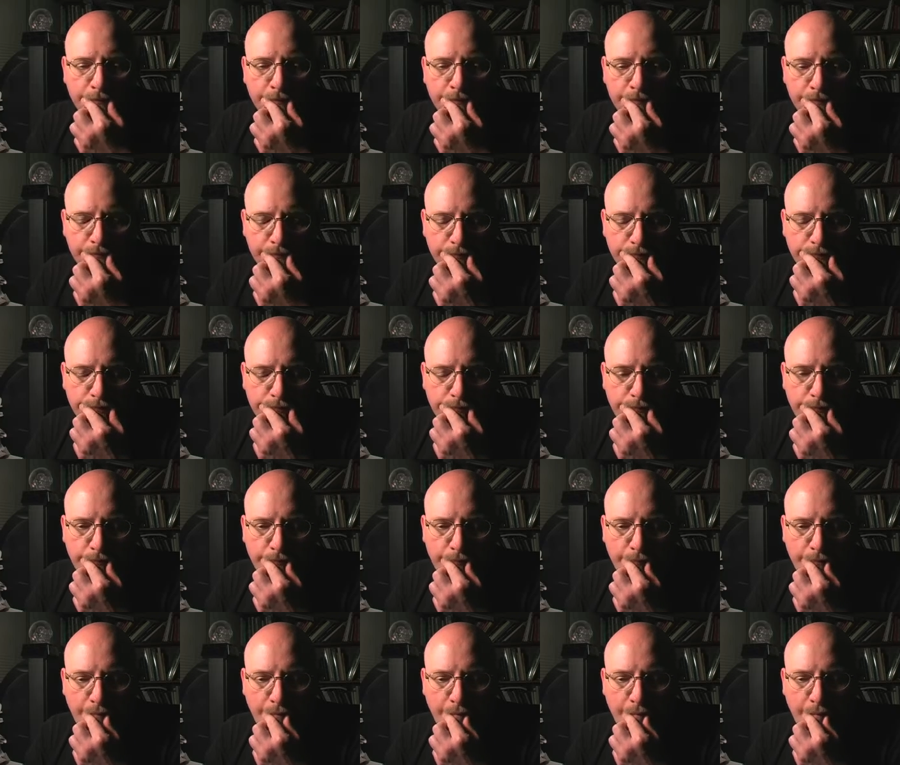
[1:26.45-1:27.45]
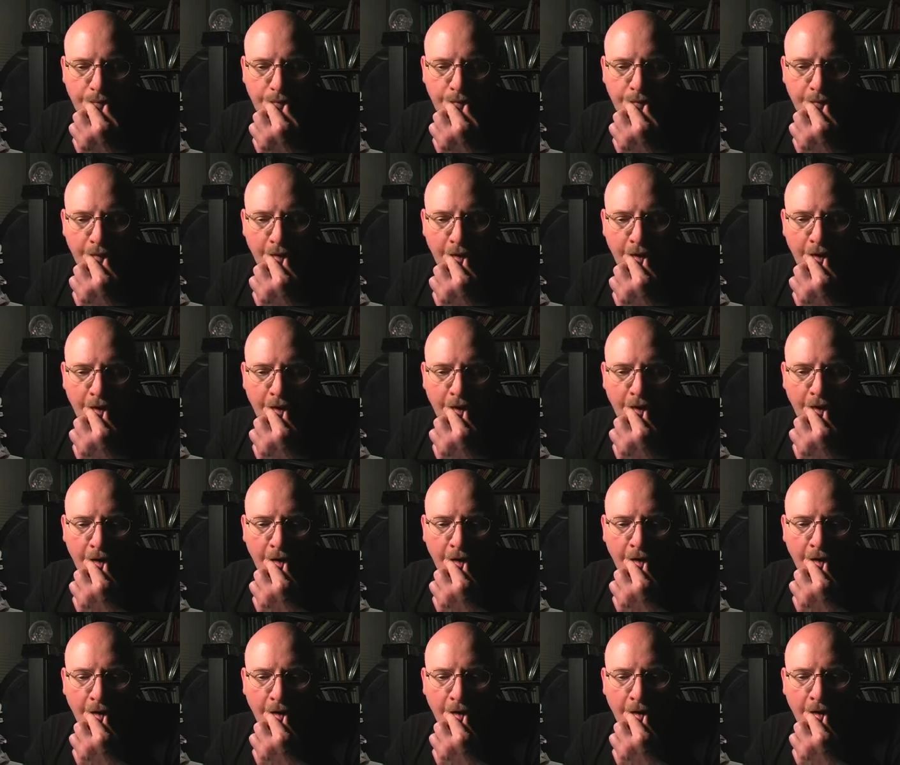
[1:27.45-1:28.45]

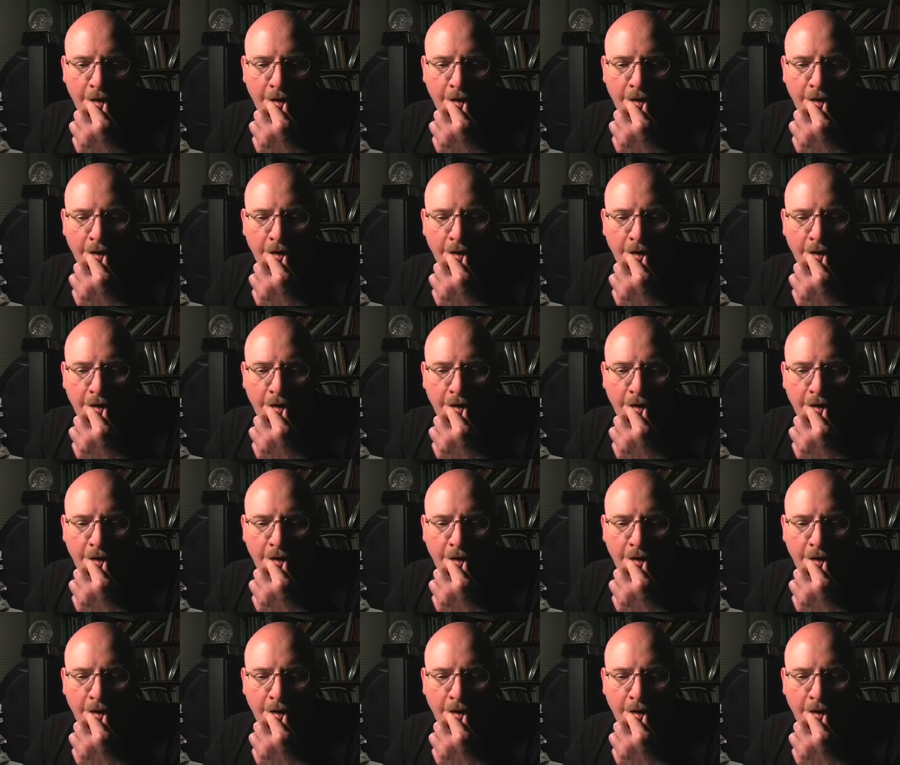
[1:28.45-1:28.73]
(no one is talking)